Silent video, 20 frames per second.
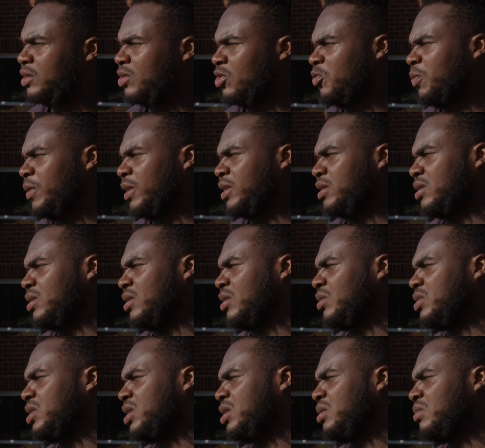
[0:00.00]
This group as the
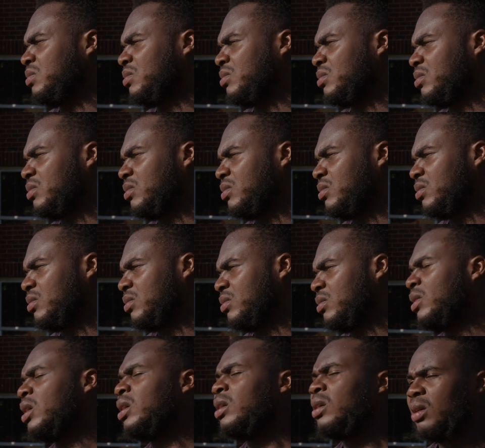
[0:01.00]
whole team?
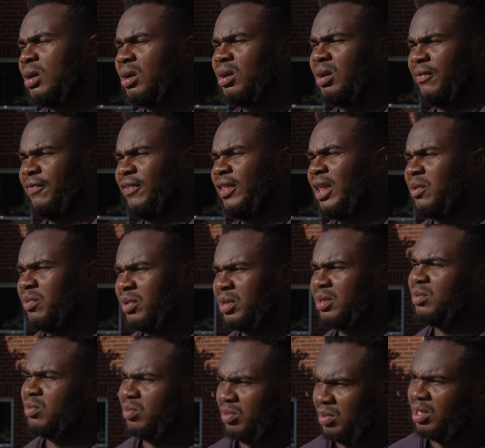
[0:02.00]
I feel like we,
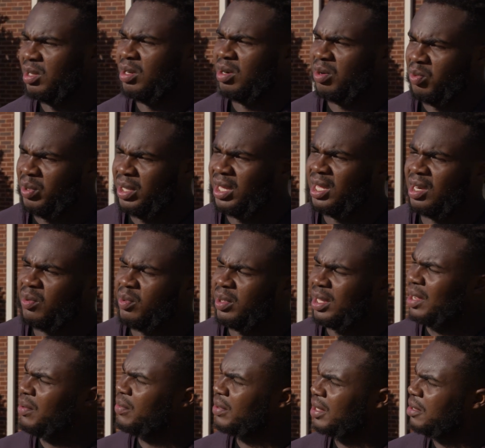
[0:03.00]
you know, week in and
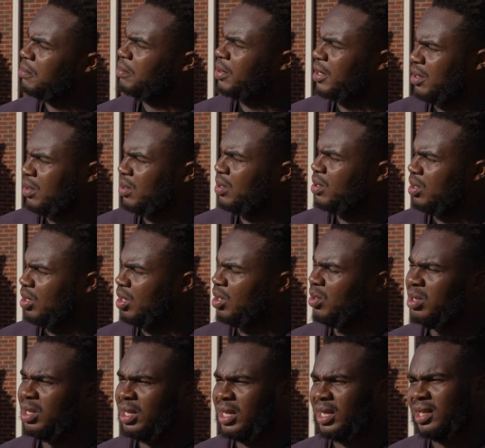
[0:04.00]
week out, we're getting better, you
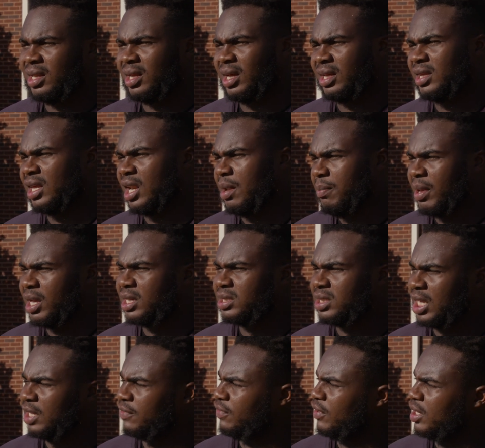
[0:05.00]
know, and I think the biggest
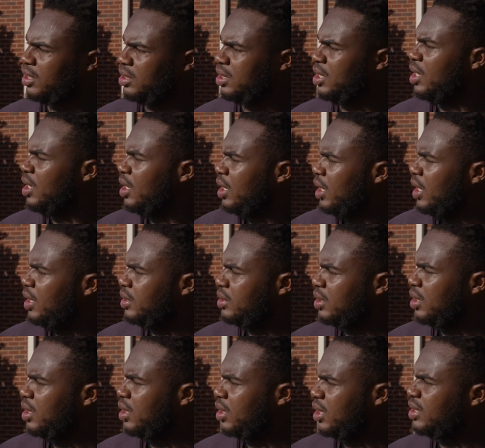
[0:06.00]
thing for us is
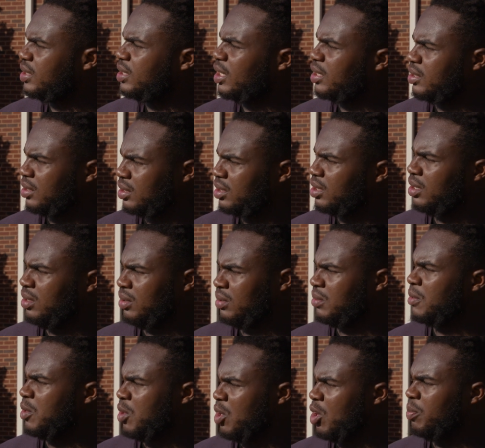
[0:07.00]
consistency,
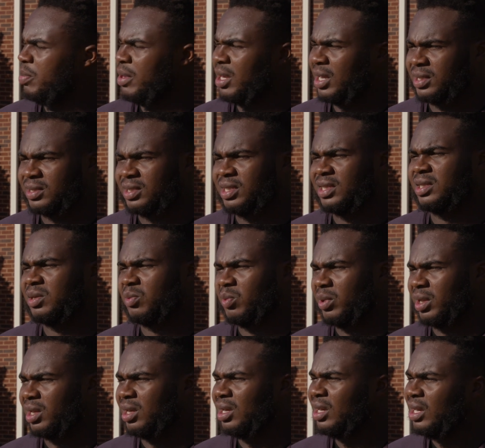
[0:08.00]
you know, being consistent
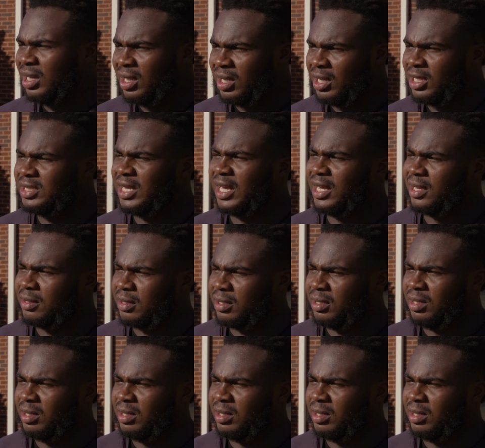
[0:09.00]
with it. It takes